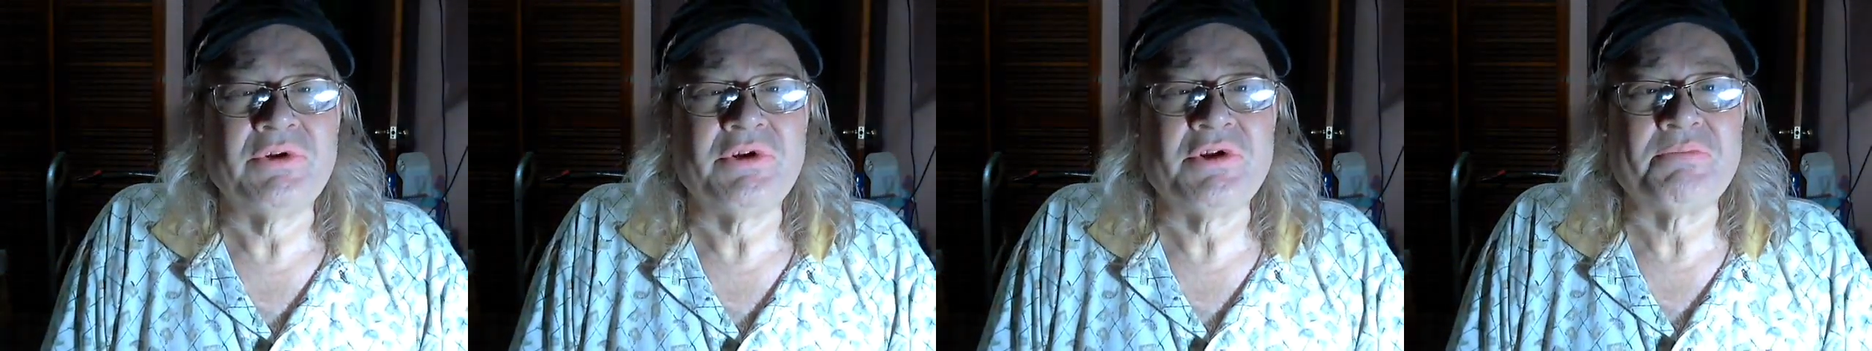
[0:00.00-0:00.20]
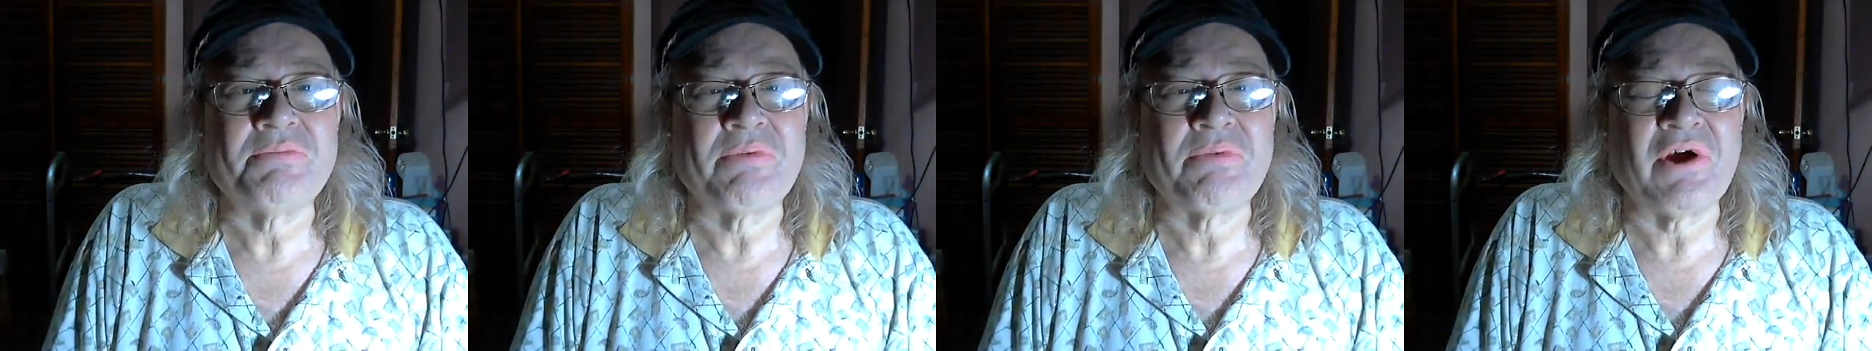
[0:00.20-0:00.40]

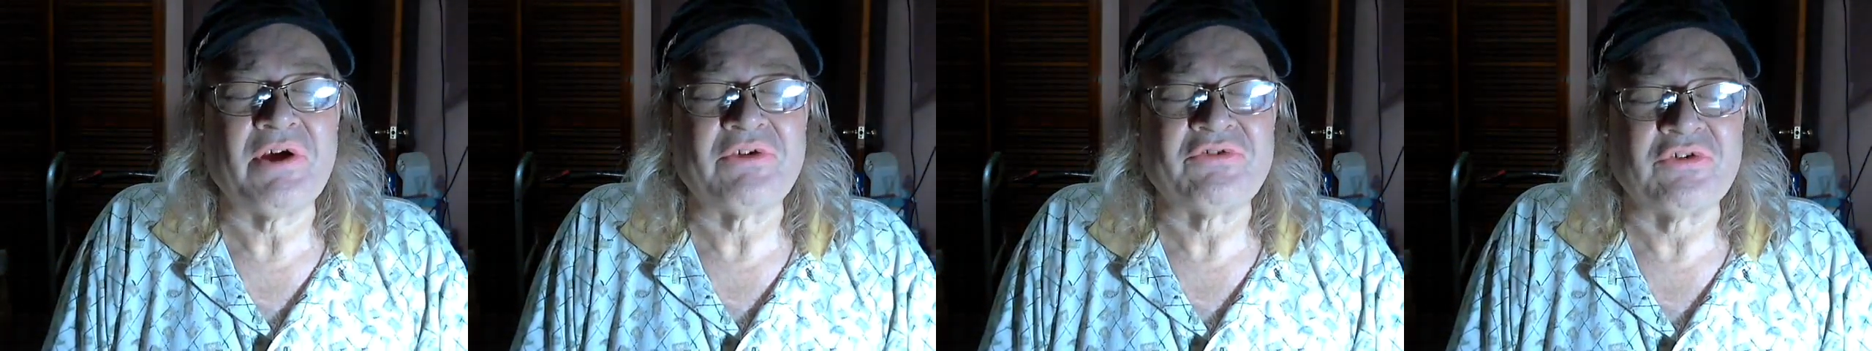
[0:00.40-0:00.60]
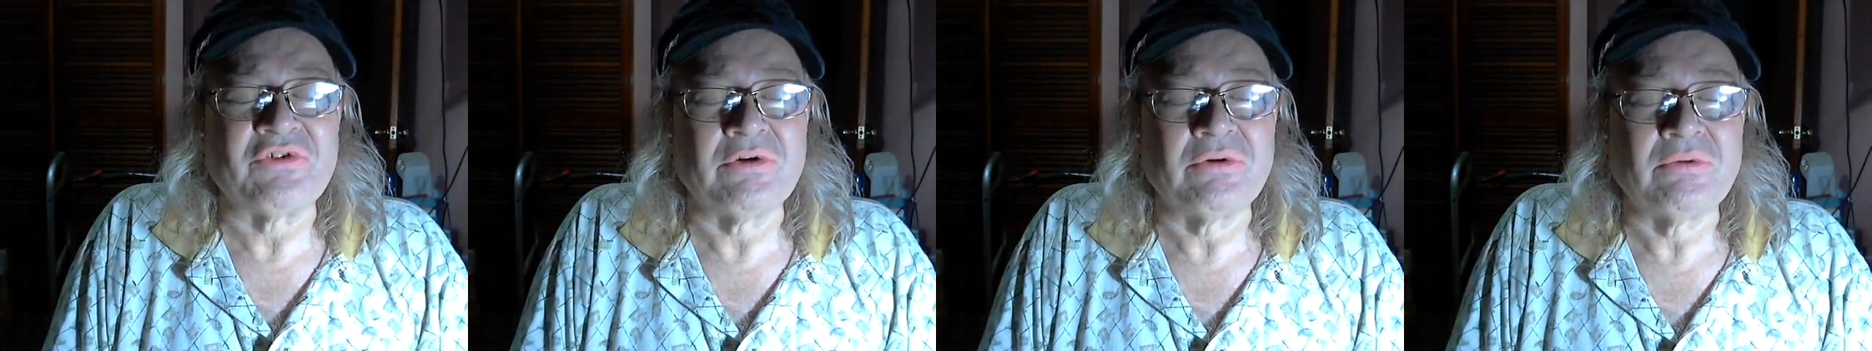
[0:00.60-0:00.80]

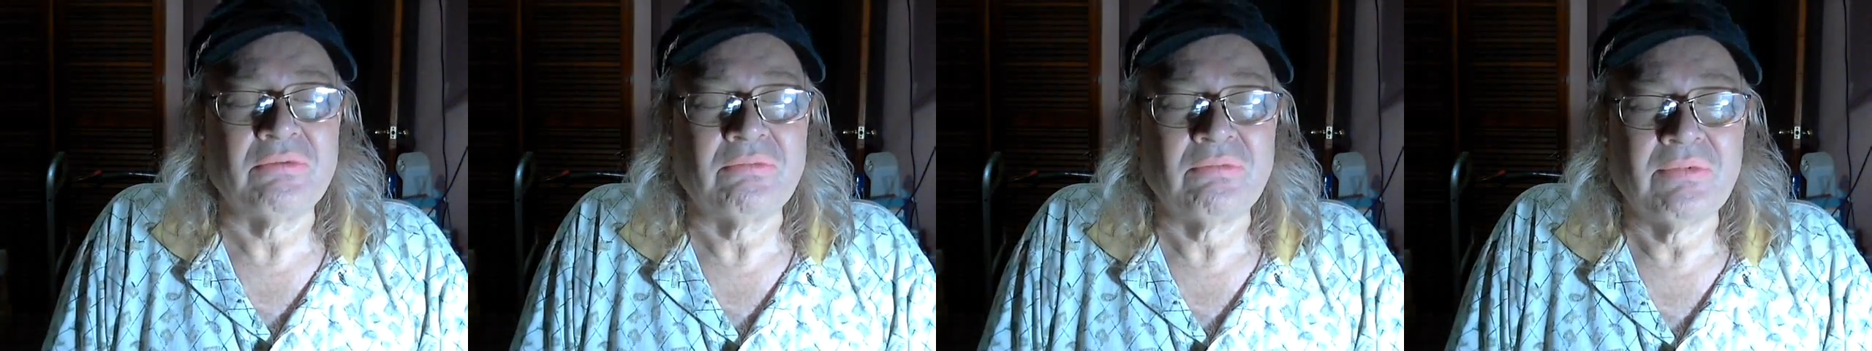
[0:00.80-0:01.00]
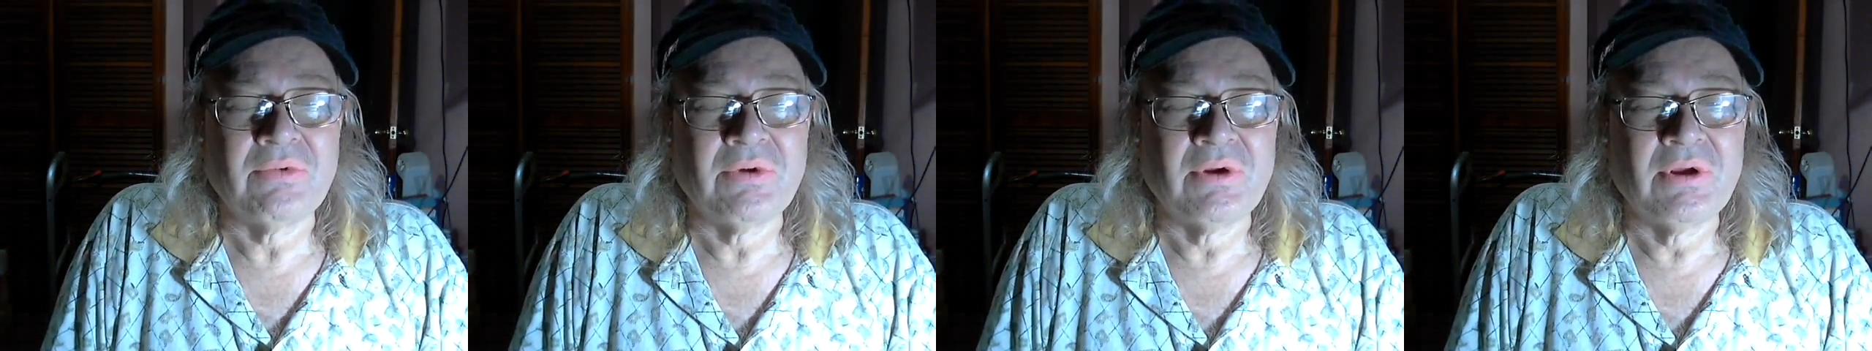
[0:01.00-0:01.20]
depression
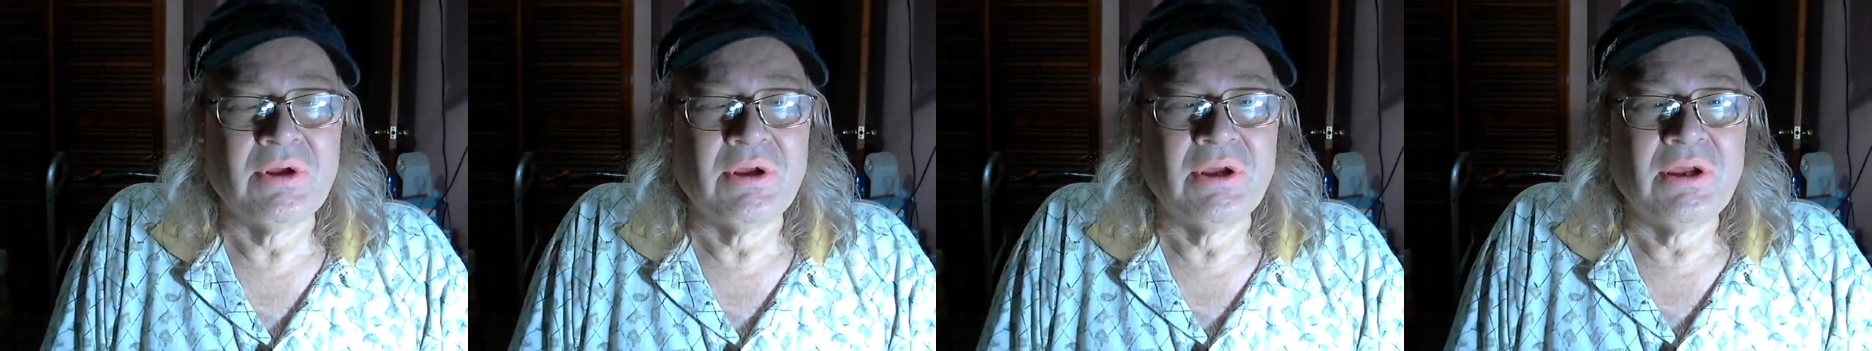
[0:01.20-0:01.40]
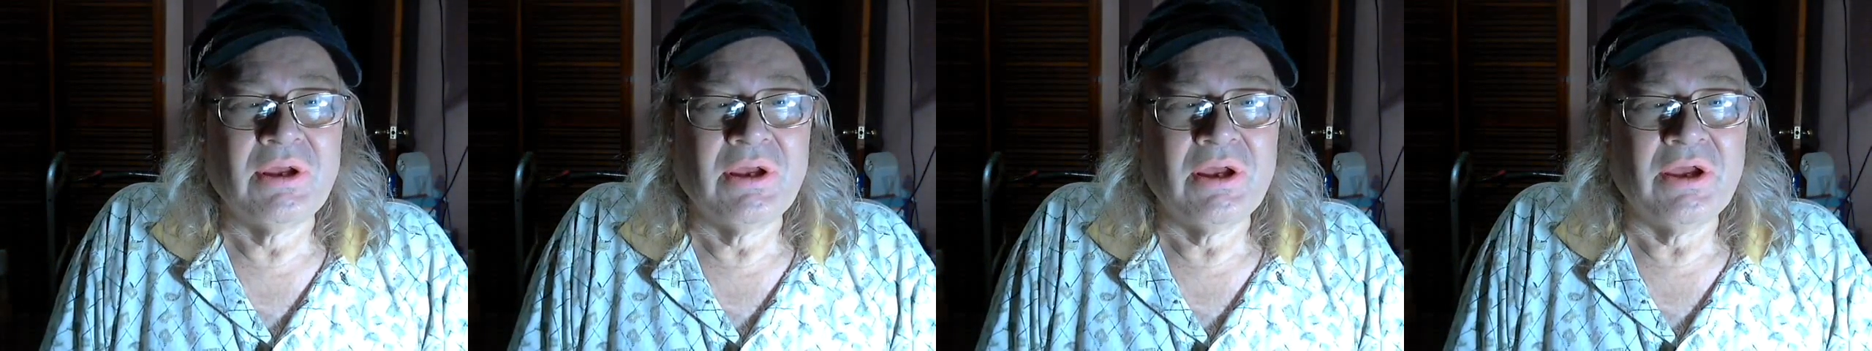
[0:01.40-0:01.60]

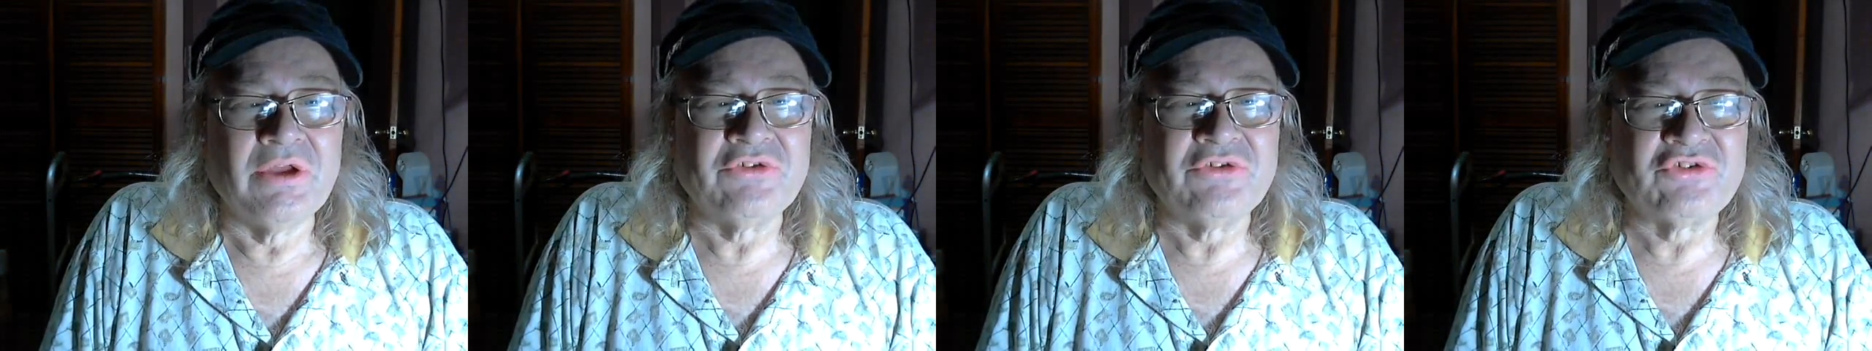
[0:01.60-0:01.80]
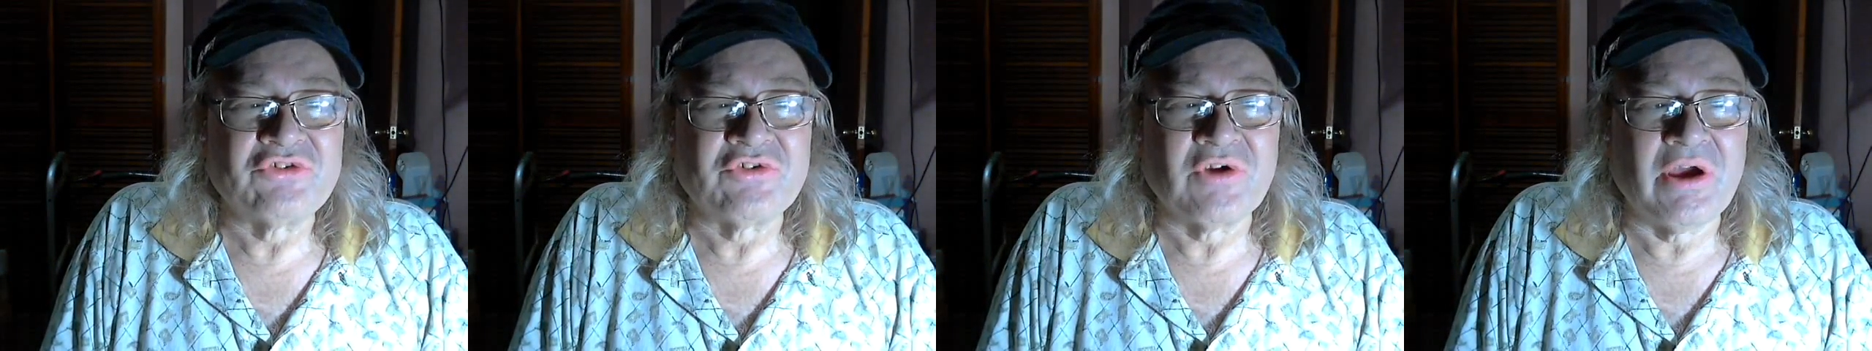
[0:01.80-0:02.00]

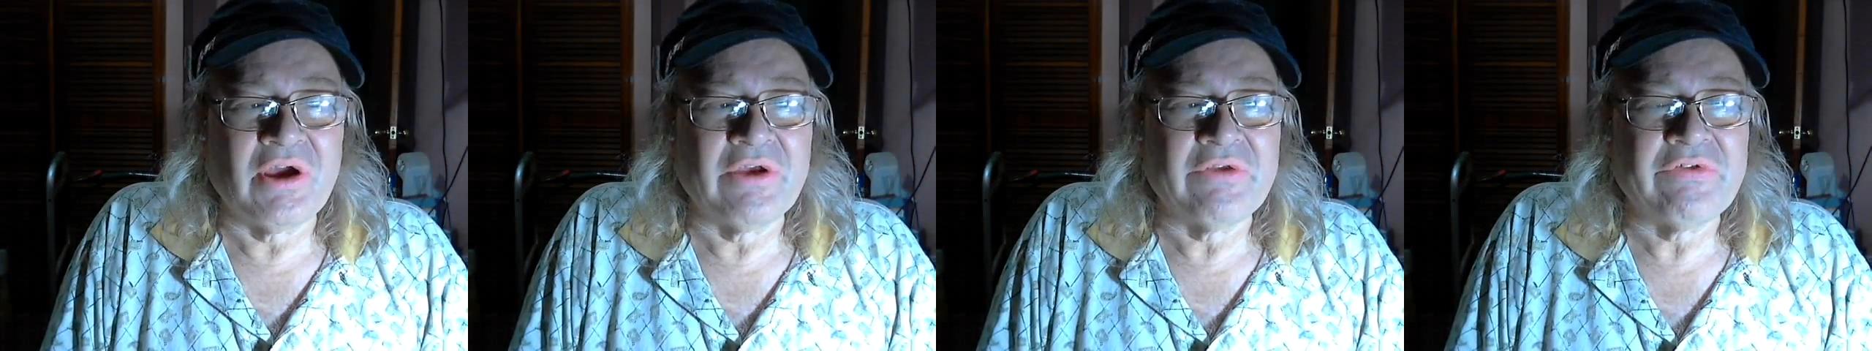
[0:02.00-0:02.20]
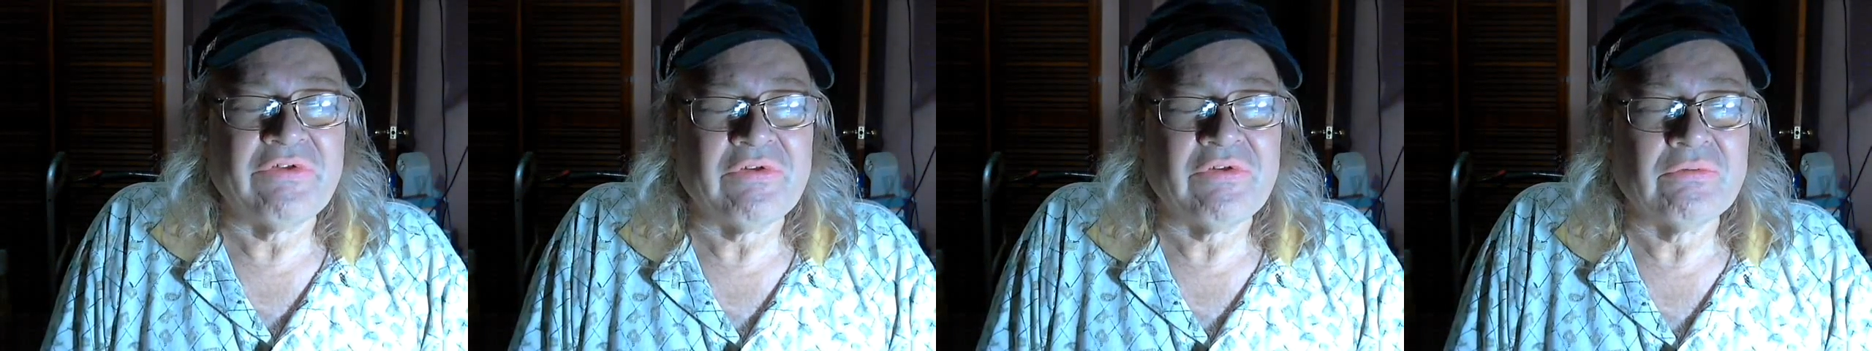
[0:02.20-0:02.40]
and
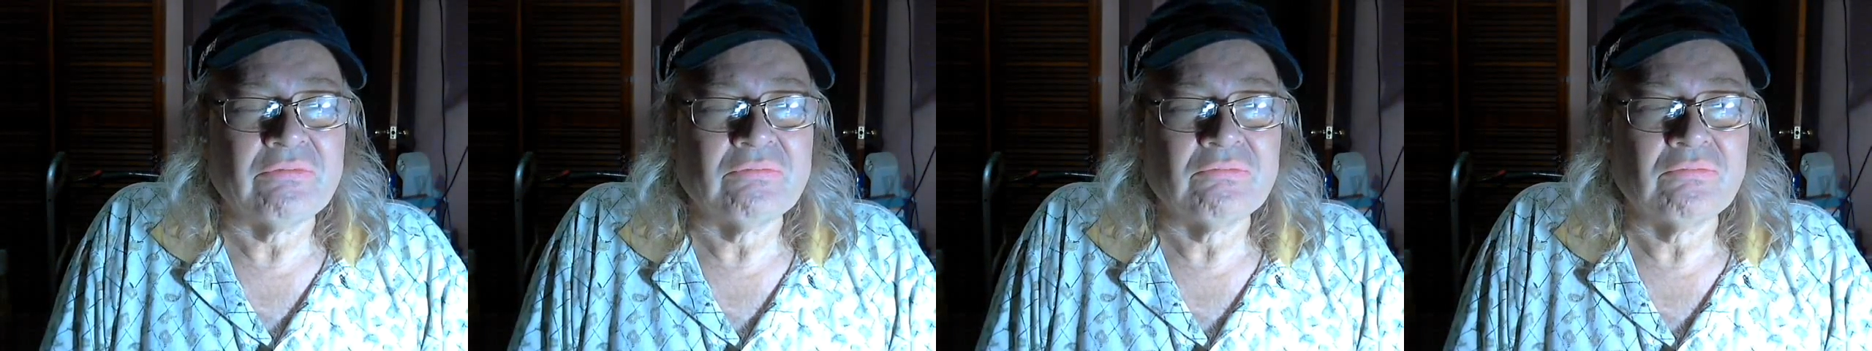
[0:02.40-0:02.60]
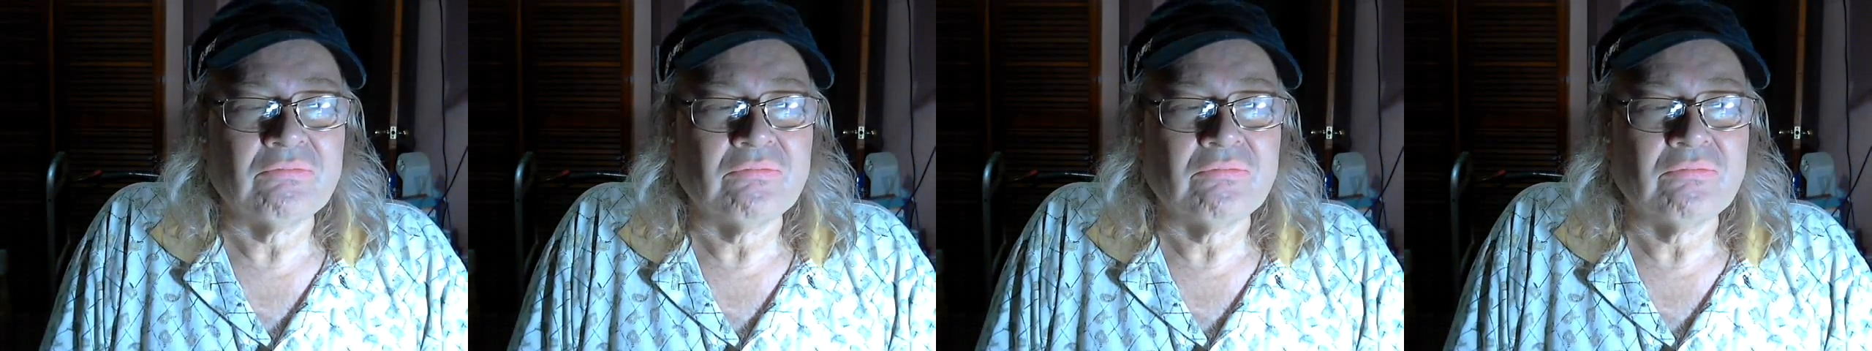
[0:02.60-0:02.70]
stress.